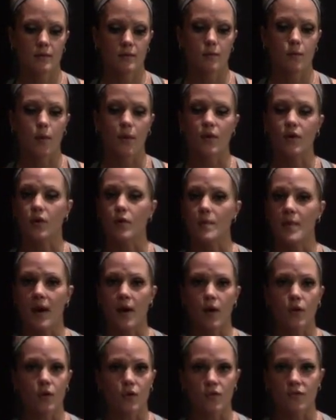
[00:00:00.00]
whether you're
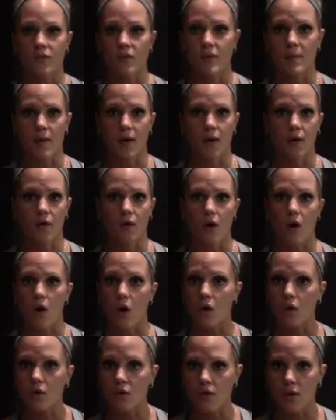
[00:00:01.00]
male or female,
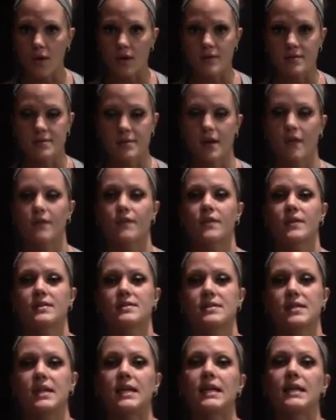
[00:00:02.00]
all of that stuff
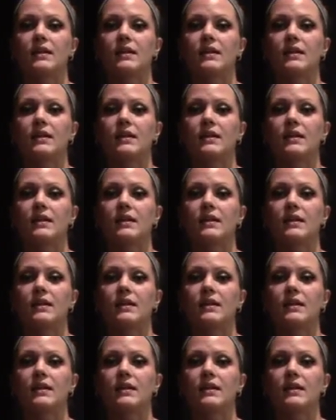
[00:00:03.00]
is